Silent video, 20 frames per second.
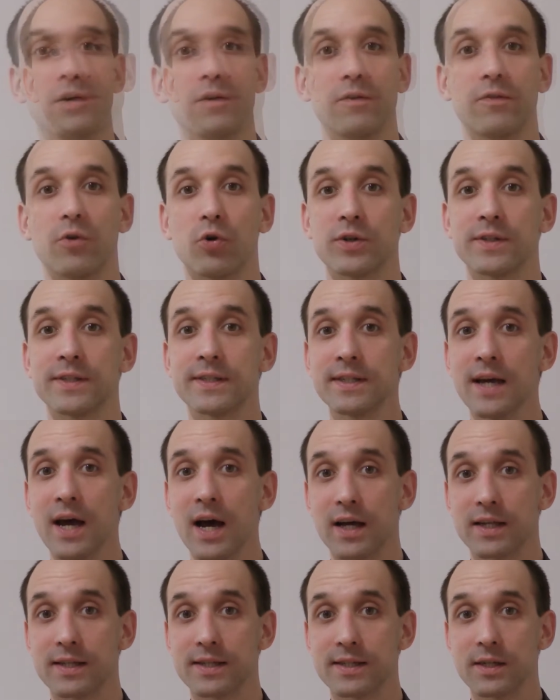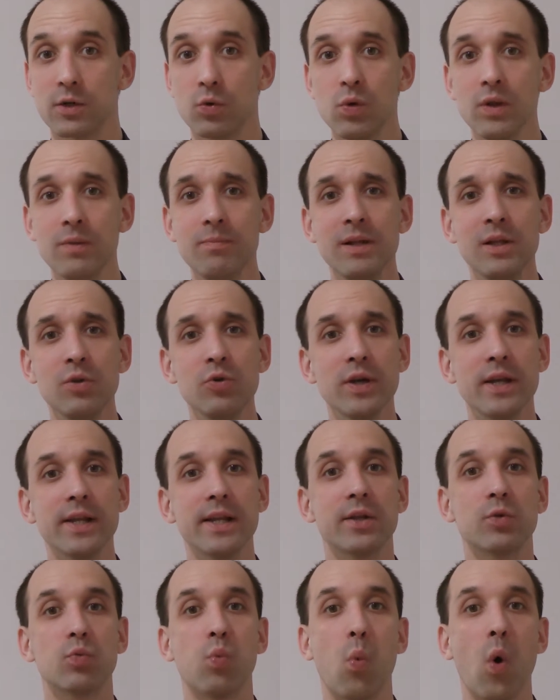For a start, we'll be
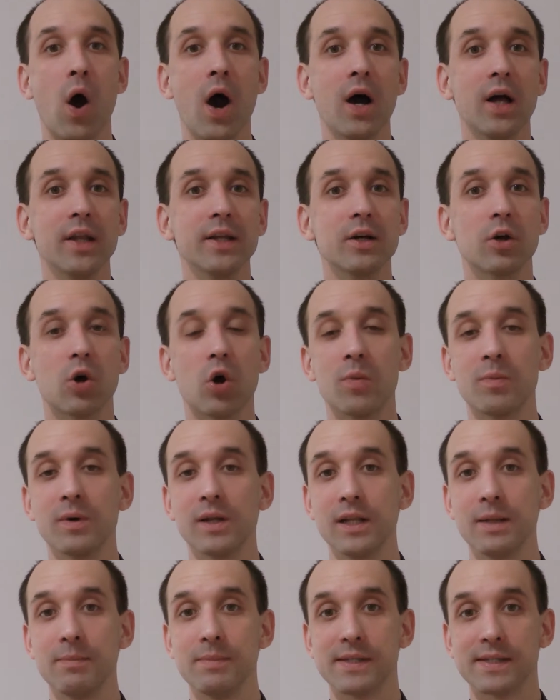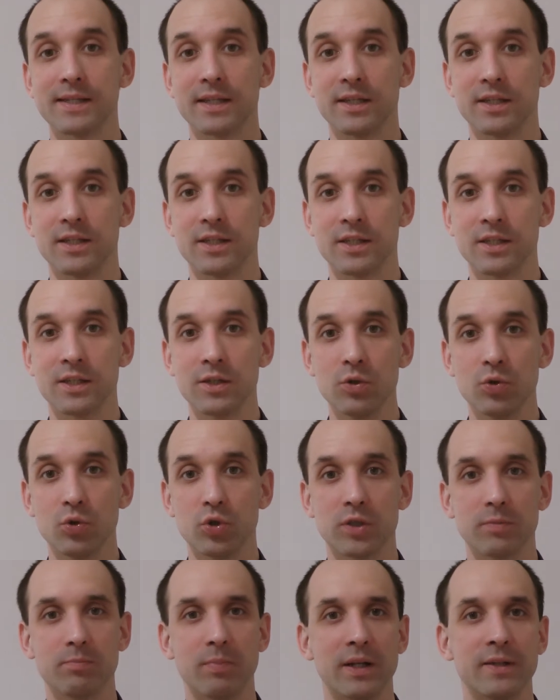looking at one commonly
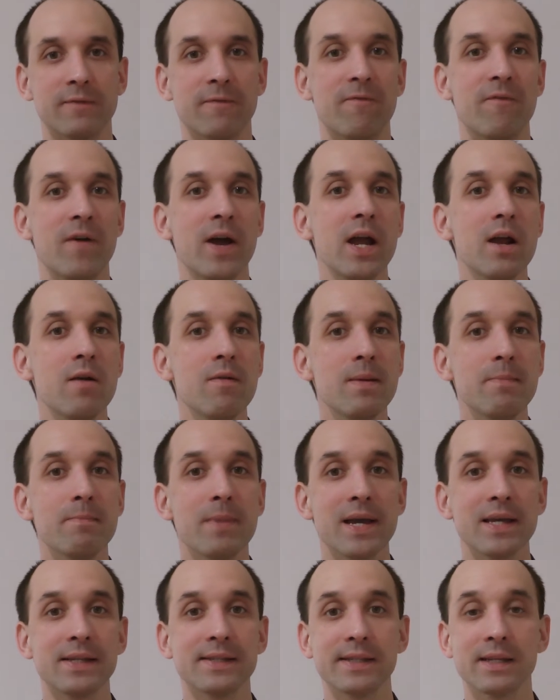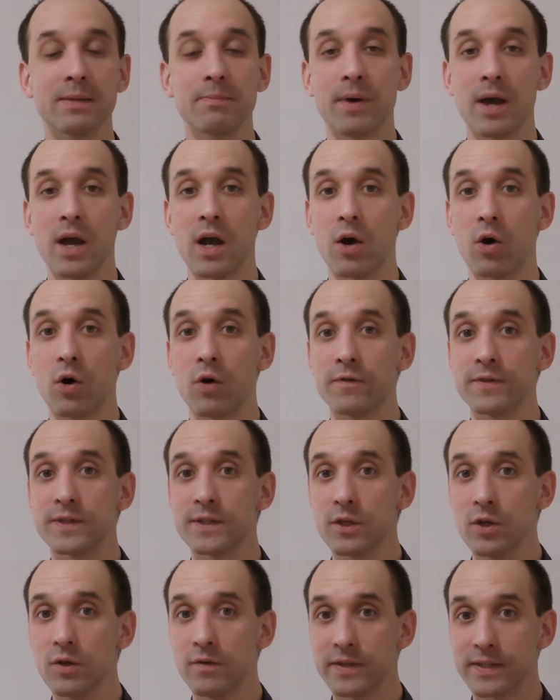misunderstood but very basic pair of
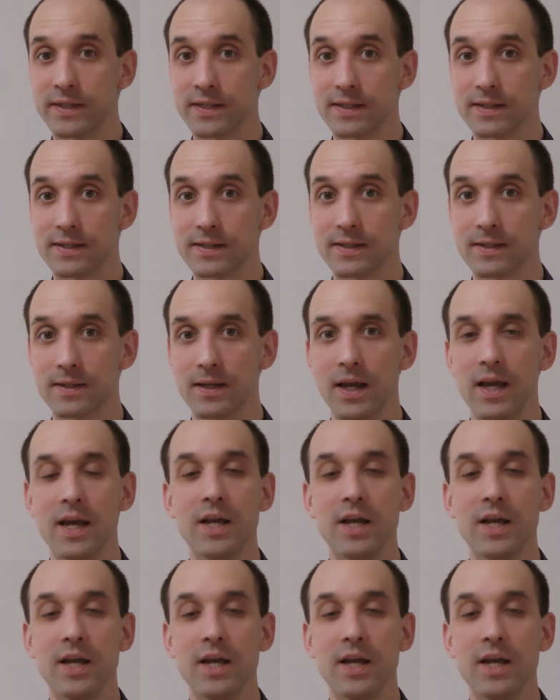services: